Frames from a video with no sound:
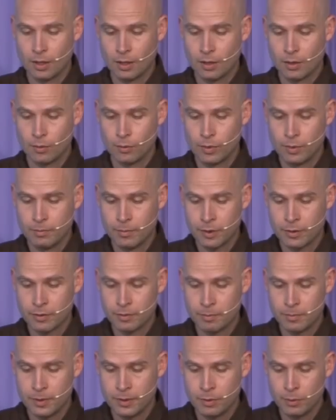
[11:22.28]
We
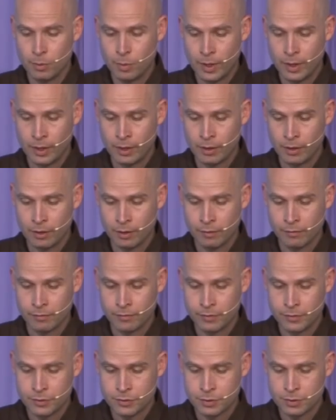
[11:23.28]
must be aware of
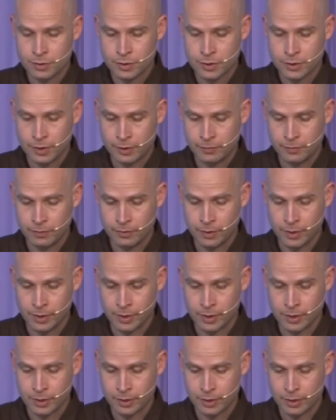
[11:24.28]
future
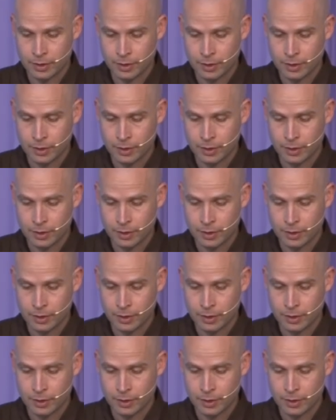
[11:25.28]
suffering